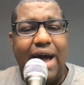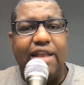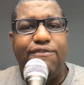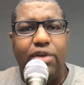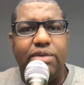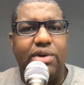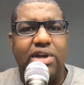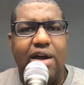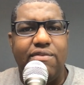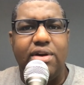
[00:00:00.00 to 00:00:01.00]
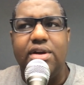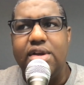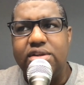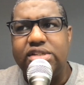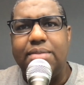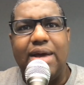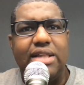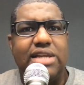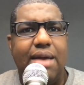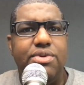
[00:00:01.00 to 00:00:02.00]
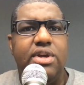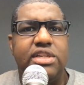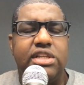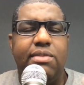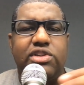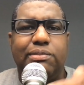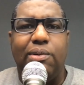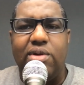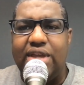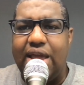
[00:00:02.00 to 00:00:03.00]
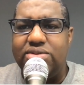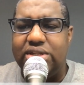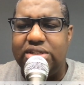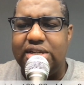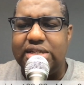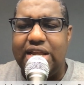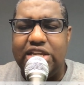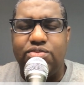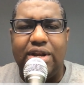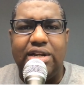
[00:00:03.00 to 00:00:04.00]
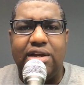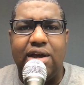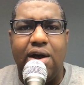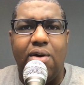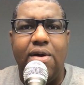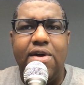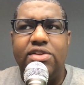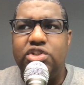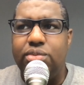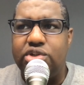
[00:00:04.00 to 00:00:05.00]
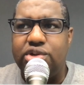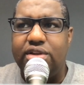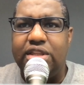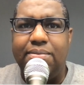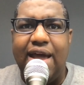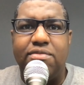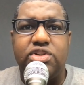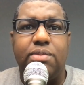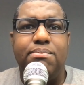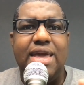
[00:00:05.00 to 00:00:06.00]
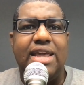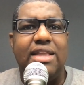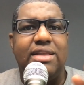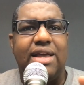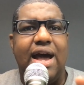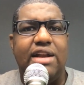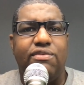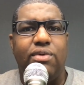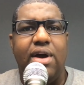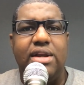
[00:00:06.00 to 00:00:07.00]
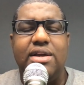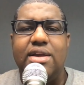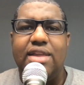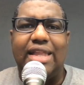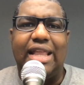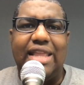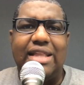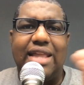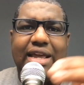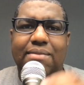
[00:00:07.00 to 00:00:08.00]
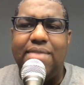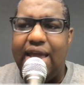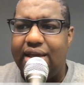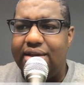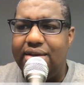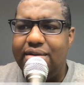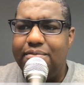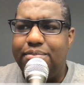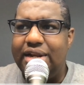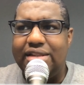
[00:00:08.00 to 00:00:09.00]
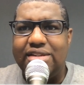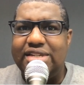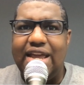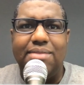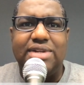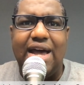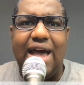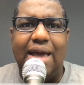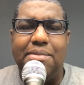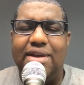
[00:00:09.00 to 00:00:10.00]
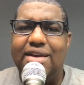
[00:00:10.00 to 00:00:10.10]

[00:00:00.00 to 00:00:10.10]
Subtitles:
fully recovered so that by the time you get to the most important games of the season, he's ready to go to ensure that the Mavericks are making the kind of run that they think they can make. But at the same time,